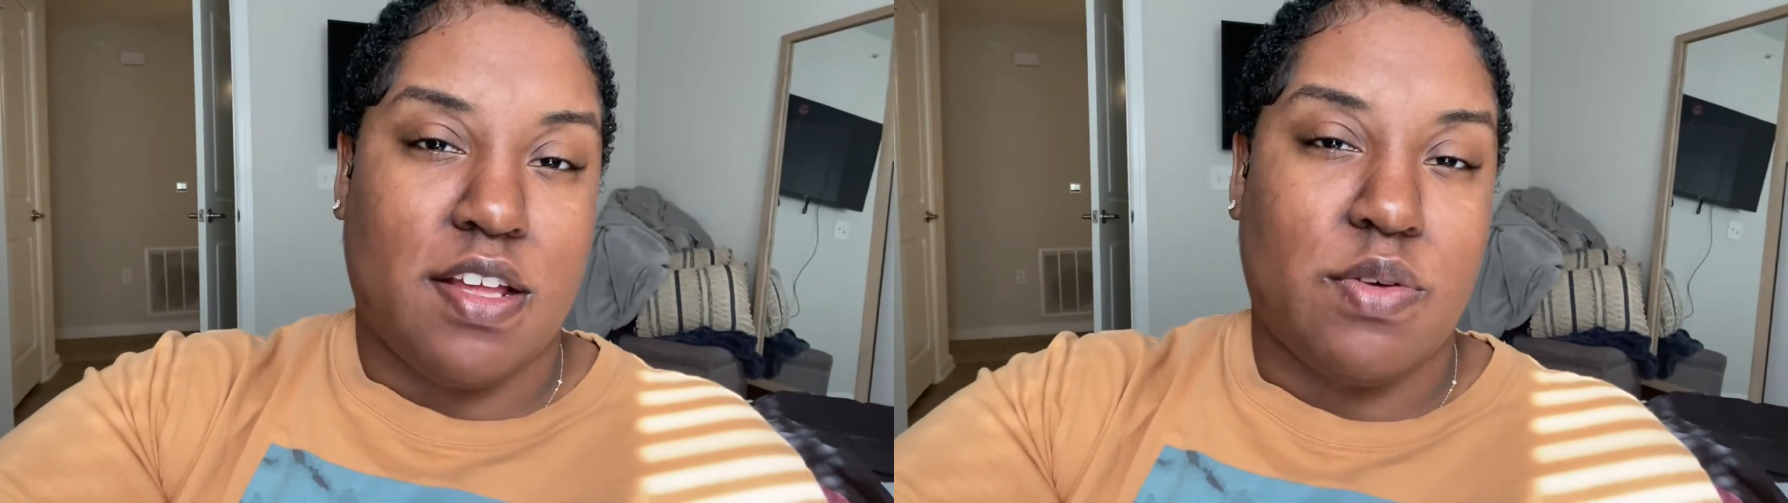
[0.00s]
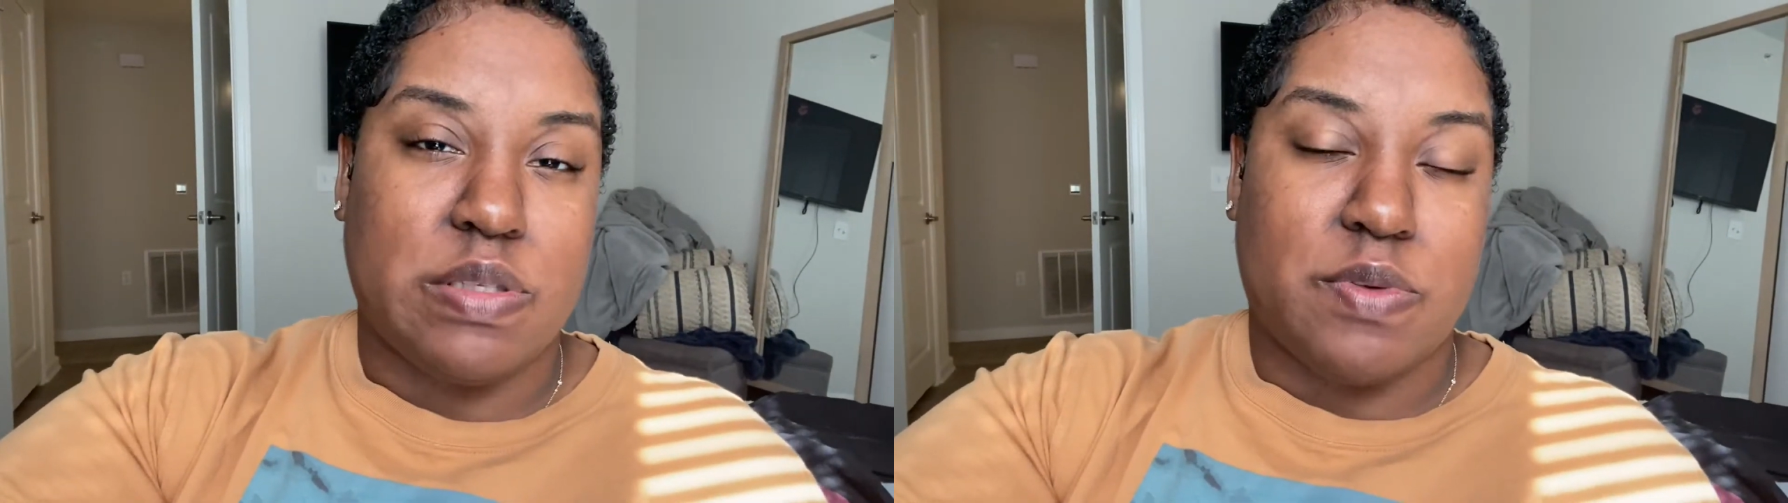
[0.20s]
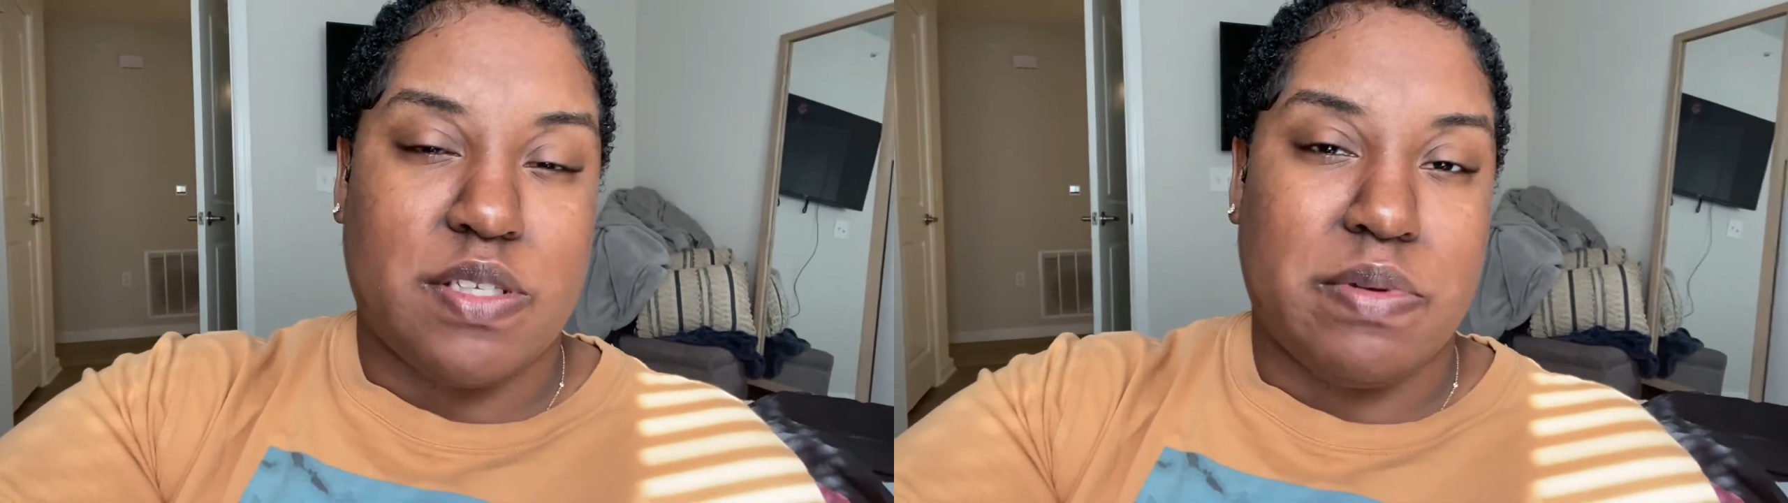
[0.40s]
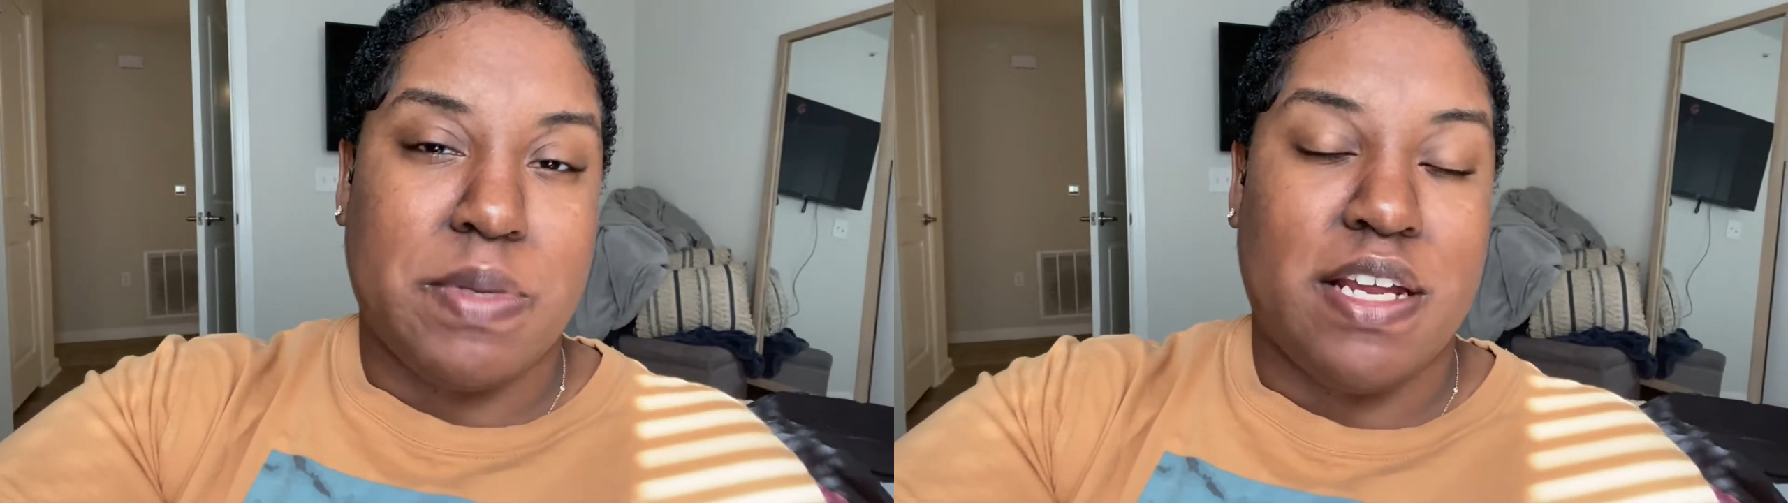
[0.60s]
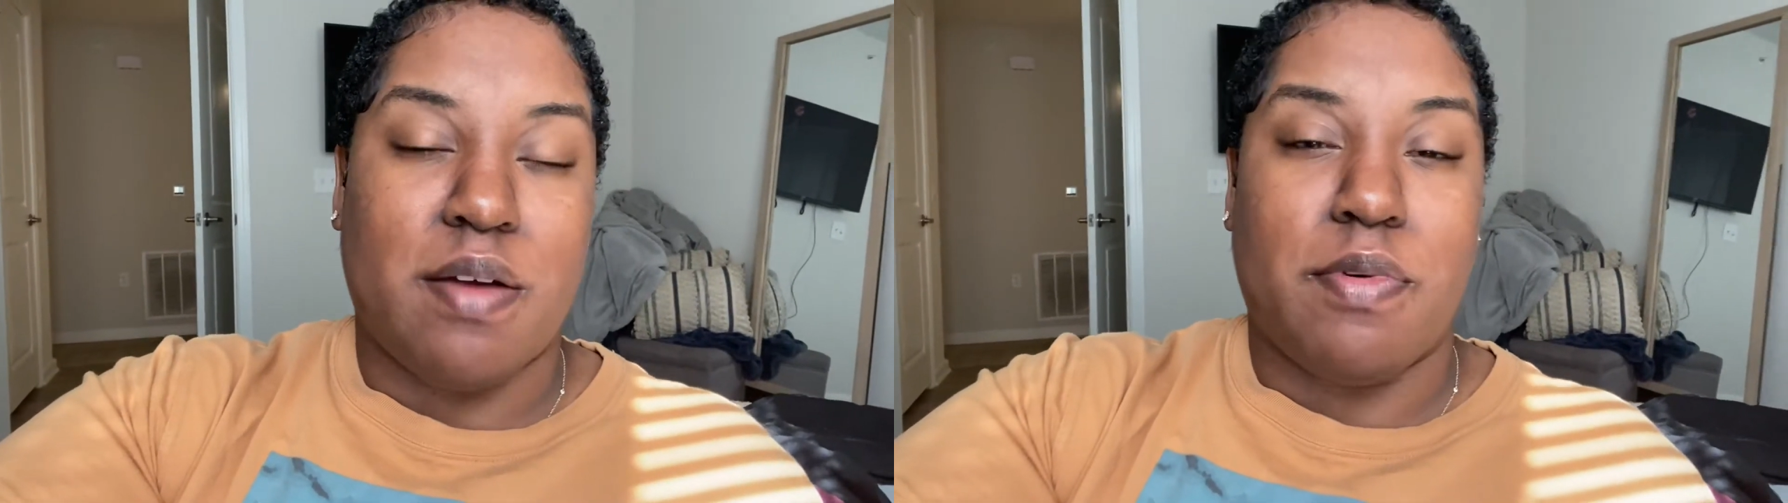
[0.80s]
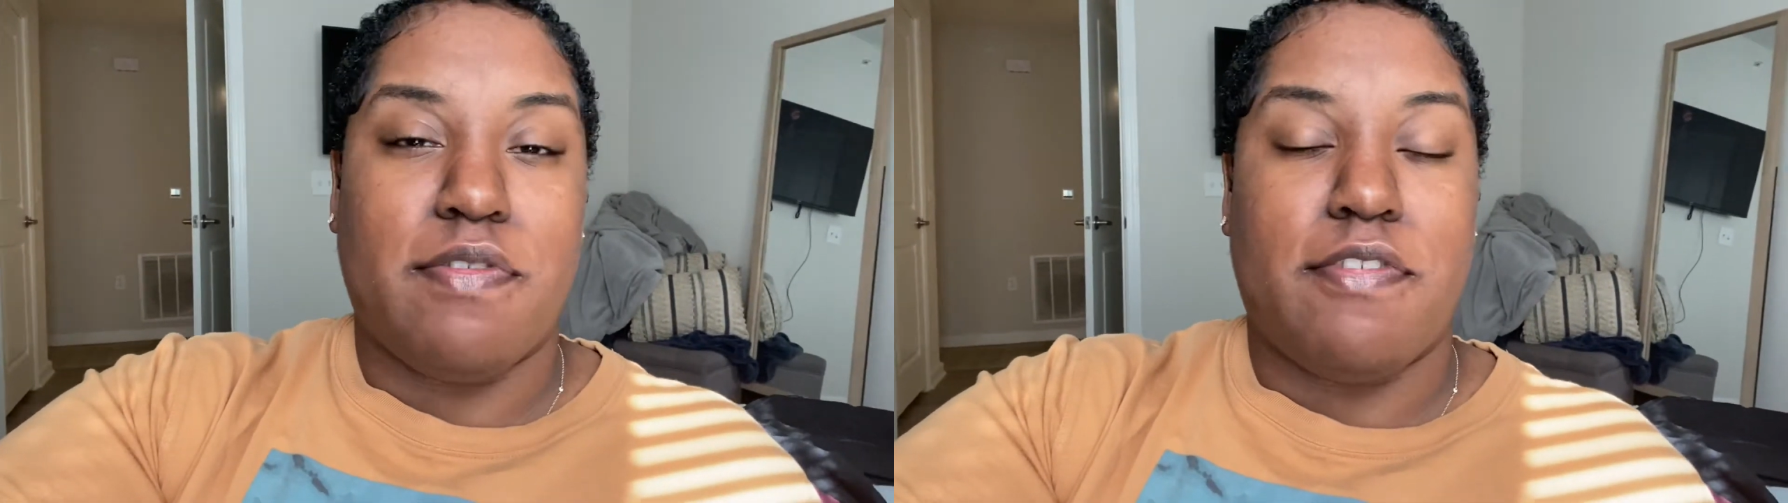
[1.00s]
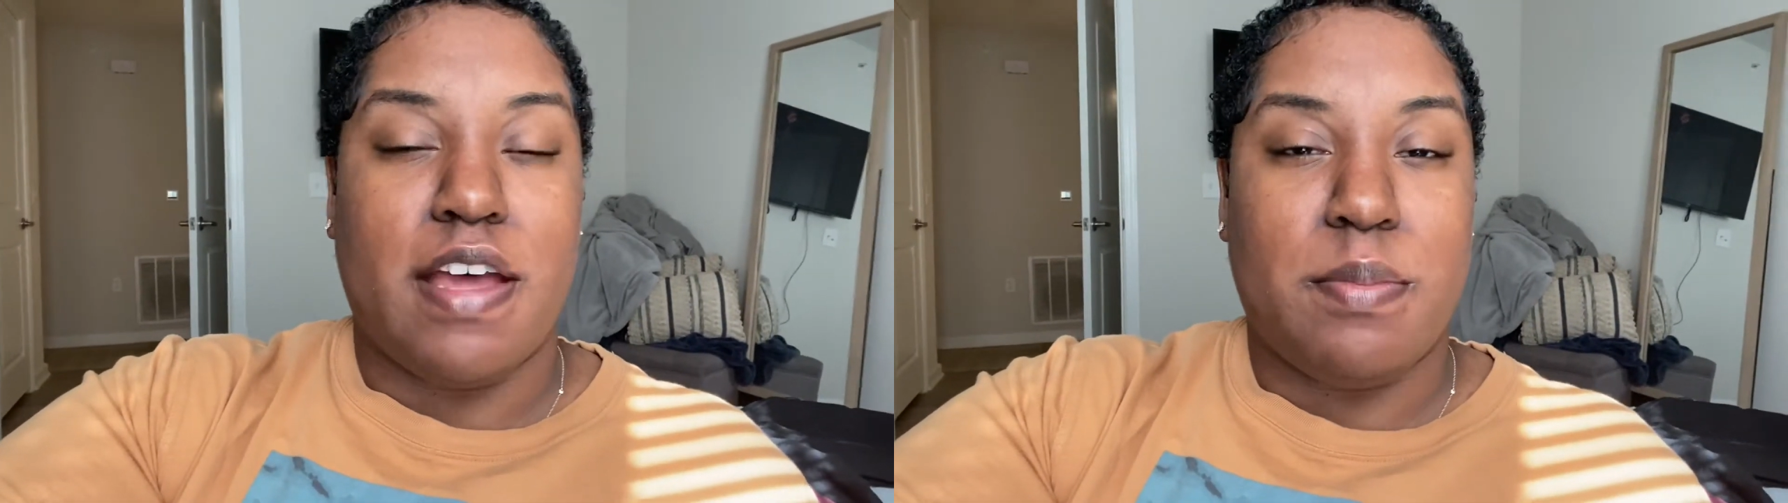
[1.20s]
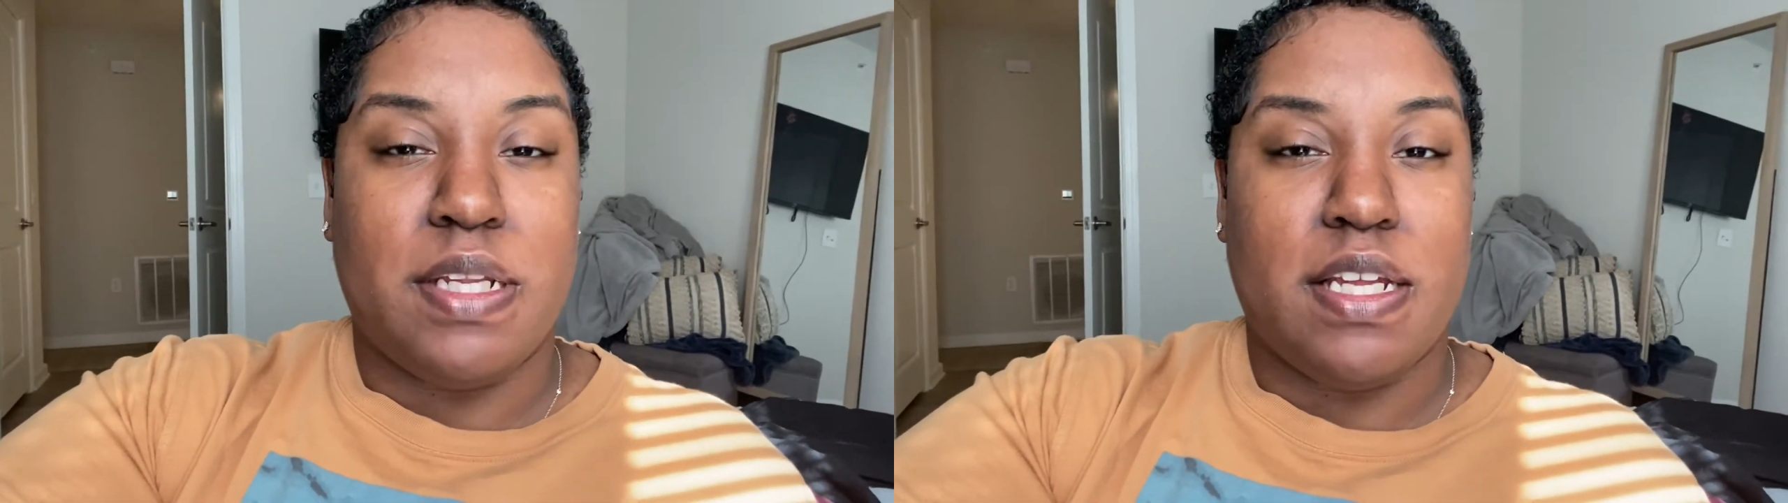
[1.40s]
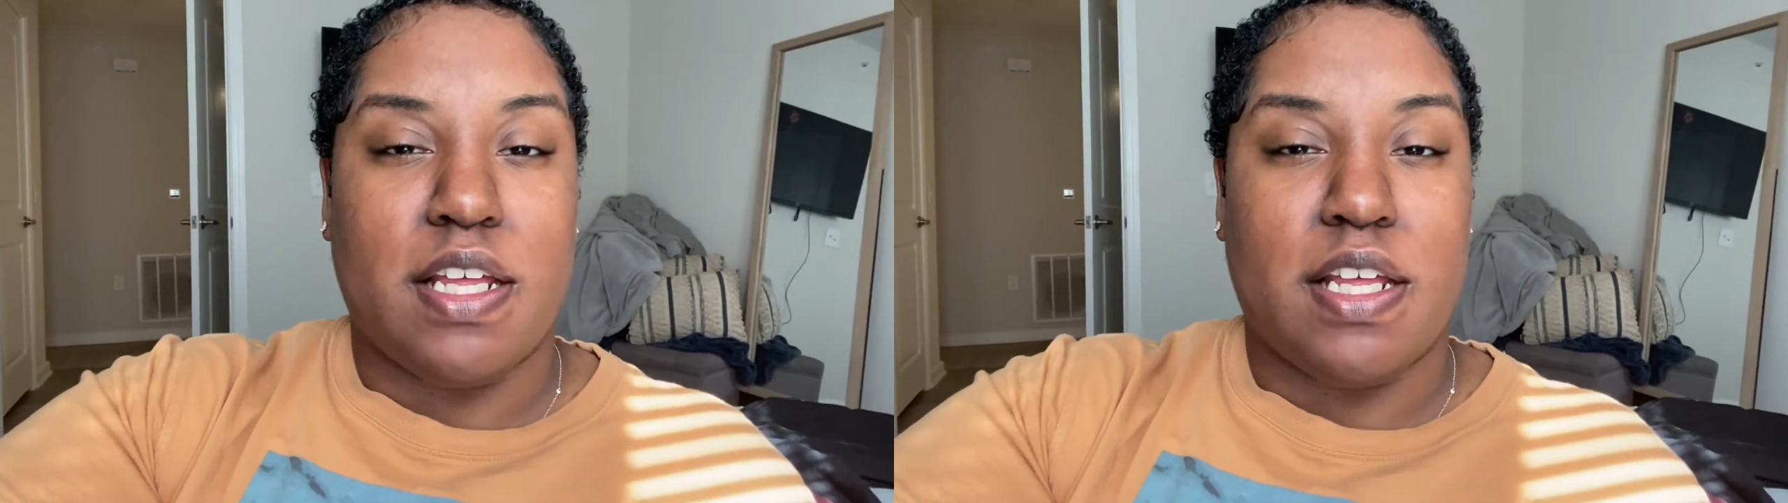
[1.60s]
we're supposed to be meeting up with family.